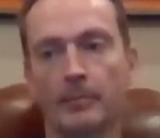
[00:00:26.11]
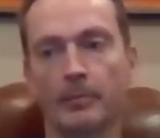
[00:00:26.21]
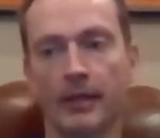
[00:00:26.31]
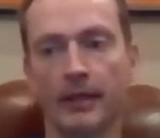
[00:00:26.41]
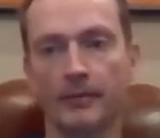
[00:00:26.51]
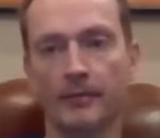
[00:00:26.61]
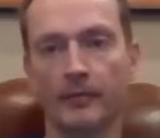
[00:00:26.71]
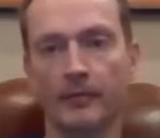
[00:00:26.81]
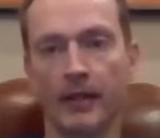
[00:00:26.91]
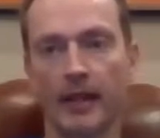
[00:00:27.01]
but
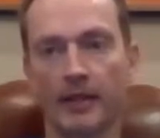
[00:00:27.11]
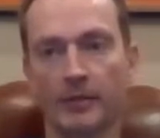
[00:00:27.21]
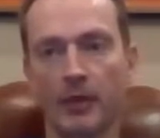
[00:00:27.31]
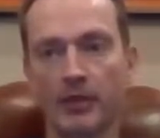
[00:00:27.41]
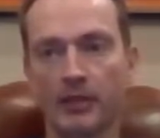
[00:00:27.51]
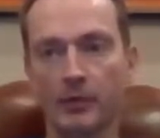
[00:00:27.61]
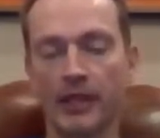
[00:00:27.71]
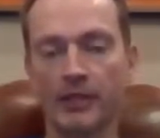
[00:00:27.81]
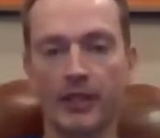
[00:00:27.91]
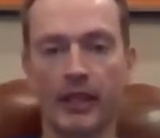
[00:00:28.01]
and as much as
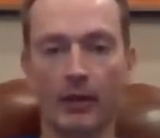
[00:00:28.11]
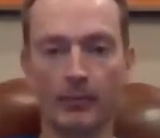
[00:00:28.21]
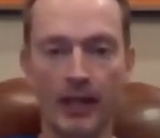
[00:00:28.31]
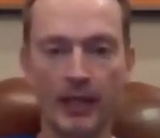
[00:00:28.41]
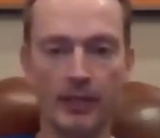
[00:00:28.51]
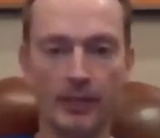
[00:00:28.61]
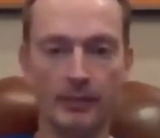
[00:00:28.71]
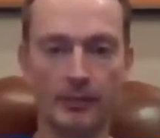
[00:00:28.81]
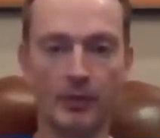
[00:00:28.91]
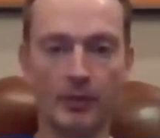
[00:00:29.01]
we educate our
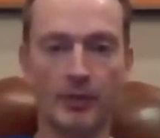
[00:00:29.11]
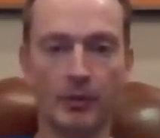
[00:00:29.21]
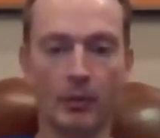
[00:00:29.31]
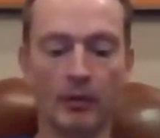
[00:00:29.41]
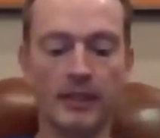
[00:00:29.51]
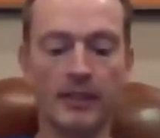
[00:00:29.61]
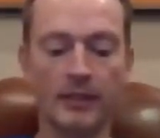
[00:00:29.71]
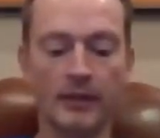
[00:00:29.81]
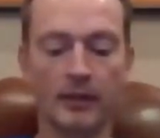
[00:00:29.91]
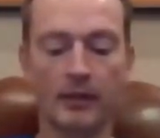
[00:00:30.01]
patients, most people will listen
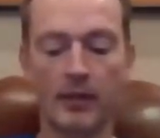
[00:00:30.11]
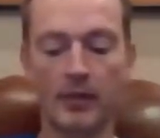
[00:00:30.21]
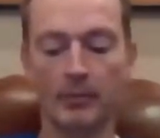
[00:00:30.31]
to it